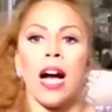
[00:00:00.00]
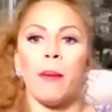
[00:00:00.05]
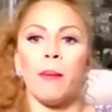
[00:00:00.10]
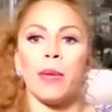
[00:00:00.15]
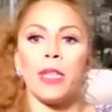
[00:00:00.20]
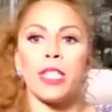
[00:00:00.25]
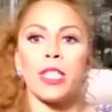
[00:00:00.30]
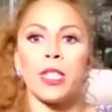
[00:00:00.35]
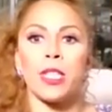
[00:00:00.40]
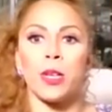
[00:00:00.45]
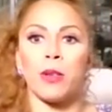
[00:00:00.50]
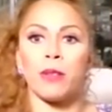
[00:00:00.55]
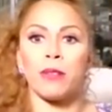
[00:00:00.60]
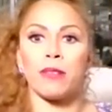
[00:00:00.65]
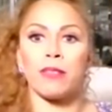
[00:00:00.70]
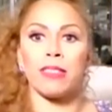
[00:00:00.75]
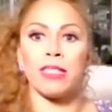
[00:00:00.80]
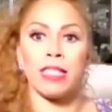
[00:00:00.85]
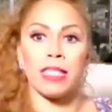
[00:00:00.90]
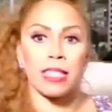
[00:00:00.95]
So
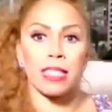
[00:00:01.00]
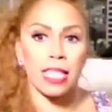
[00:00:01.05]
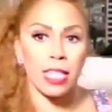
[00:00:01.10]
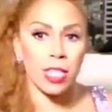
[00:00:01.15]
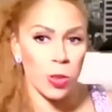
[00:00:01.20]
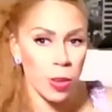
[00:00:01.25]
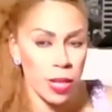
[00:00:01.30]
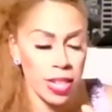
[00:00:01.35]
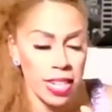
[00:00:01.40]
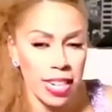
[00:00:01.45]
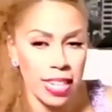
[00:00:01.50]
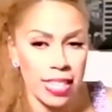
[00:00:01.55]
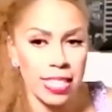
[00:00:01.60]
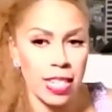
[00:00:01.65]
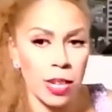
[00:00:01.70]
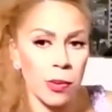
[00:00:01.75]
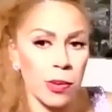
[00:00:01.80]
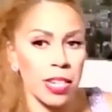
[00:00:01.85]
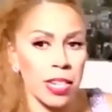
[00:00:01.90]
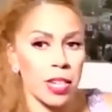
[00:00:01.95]
look, in
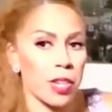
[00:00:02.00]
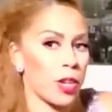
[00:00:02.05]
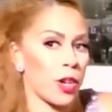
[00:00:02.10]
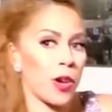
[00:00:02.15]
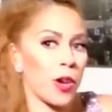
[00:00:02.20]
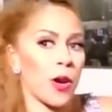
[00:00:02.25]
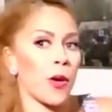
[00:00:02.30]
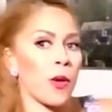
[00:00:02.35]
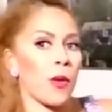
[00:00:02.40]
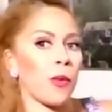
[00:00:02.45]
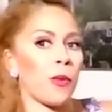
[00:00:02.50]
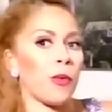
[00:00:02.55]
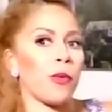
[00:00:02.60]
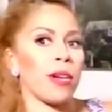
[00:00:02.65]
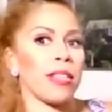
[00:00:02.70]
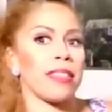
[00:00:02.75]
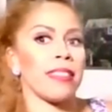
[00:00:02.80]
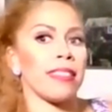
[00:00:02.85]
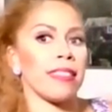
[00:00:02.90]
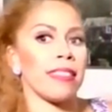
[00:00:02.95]
2019, we didn't know
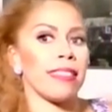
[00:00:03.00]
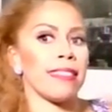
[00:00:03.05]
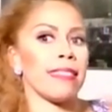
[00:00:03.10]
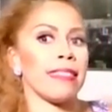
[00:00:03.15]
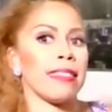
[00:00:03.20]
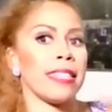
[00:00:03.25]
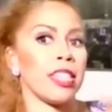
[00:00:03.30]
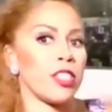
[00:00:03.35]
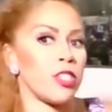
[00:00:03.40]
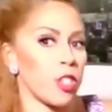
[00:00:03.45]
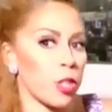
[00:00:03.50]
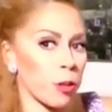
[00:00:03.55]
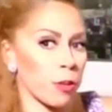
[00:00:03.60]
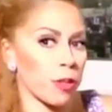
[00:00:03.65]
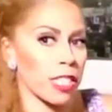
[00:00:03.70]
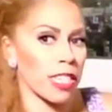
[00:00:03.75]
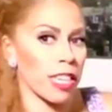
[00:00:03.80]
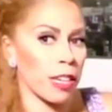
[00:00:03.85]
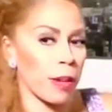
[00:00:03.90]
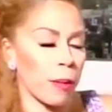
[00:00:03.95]
what this year
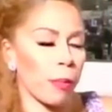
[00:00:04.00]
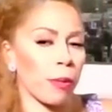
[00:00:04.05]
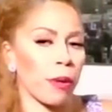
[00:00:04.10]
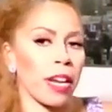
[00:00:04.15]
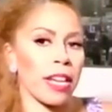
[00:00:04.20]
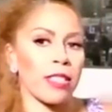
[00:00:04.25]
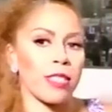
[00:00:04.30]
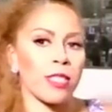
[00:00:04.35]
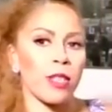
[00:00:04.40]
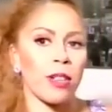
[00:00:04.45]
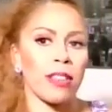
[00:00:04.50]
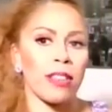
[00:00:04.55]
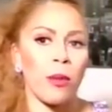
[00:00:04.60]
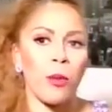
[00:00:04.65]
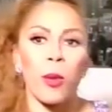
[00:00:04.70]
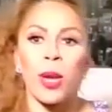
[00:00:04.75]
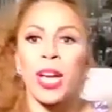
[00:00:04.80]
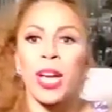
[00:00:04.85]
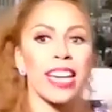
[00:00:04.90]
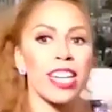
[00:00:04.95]
was going to bring. So
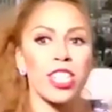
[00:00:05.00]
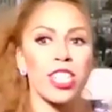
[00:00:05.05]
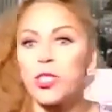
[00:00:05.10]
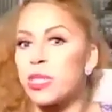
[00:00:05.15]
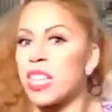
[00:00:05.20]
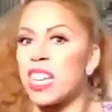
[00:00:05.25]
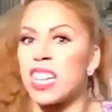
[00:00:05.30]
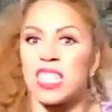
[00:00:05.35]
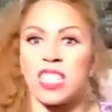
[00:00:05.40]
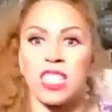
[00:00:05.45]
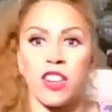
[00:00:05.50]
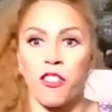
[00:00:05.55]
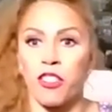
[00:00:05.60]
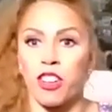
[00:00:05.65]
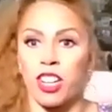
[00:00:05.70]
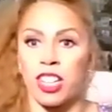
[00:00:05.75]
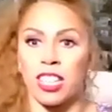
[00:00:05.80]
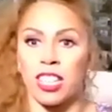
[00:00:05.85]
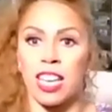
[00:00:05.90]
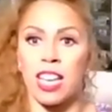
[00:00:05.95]
we got to do things
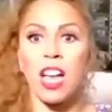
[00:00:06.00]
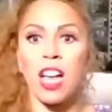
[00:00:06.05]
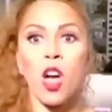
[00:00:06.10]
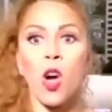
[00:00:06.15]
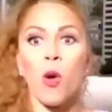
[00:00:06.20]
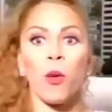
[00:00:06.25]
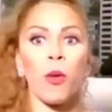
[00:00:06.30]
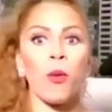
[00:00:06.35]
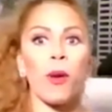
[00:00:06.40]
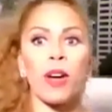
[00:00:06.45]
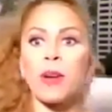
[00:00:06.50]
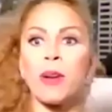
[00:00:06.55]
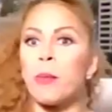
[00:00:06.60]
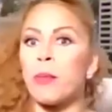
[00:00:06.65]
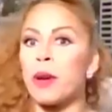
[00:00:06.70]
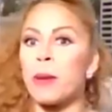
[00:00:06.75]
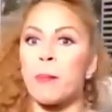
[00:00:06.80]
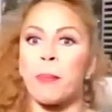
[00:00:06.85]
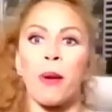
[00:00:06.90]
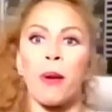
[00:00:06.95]
differently. We want to
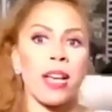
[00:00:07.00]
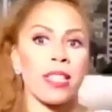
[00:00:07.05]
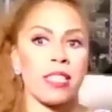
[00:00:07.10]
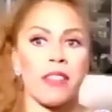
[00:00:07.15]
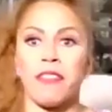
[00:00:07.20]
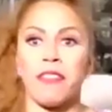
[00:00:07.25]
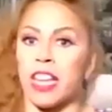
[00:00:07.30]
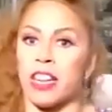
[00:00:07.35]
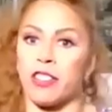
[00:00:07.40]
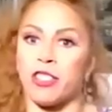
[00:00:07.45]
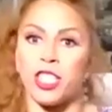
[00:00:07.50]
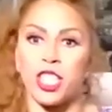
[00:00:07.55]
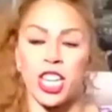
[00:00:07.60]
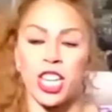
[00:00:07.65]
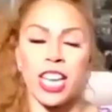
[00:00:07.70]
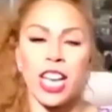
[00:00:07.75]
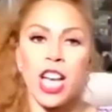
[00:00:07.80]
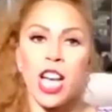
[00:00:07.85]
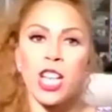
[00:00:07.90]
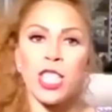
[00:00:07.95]
bring positive
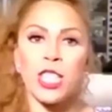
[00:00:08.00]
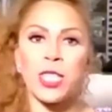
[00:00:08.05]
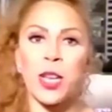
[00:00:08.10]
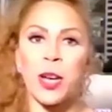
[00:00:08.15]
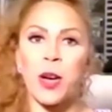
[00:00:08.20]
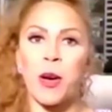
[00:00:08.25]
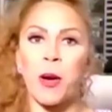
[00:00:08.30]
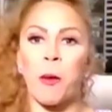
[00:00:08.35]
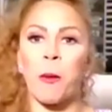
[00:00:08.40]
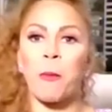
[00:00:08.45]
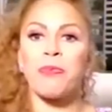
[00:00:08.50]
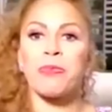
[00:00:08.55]
energy. So